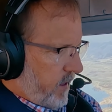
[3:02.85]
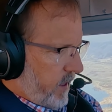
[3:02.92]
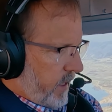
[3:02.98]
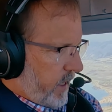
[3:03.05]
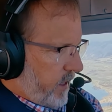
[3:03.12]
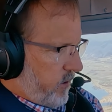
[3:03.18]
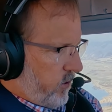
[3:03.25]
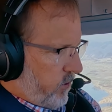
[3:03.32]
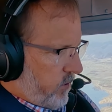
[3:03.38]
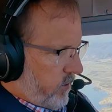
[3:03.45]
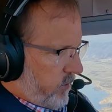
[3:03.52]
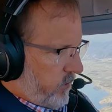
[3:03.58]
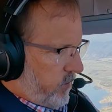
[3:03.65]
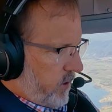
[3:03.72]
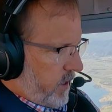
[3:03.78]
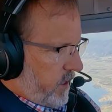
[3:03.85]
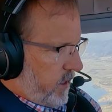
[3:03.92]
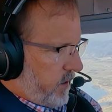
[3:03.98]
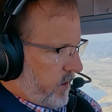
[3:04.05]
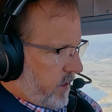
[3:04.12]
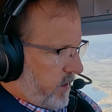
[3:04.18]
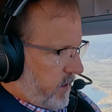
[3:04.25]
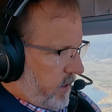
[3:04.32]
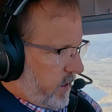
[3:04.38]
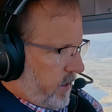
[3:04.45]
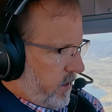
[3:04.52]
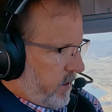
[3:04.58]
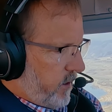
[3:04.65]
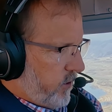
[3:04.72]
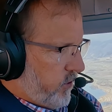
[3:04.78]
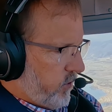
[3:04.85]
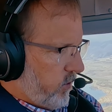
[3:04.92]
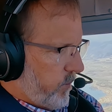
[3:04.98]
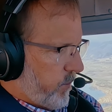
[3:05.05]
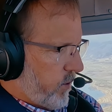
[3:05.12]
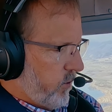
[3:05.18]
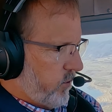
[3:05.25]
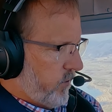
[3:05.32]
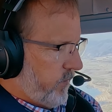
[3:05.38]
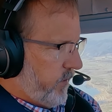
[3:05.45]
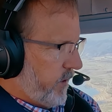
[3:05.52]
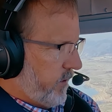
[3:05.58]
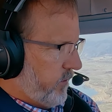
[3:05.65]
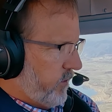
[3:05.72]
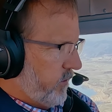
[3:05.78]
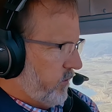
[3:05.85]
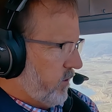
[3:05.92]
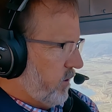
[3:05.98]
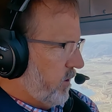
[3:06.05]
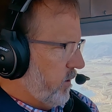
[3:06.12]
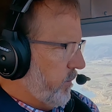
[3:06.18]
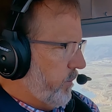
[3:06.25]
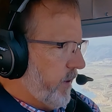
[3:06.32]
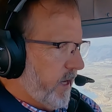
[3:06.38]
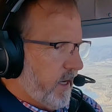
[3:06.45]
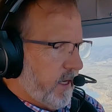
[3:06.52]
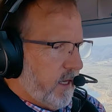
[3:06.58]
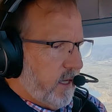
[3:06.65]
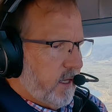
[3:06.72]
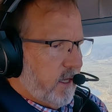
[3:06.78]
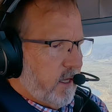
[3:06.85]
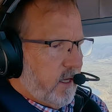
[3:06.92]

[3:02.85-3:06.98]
and you can see that the initial approach fix is called Penny,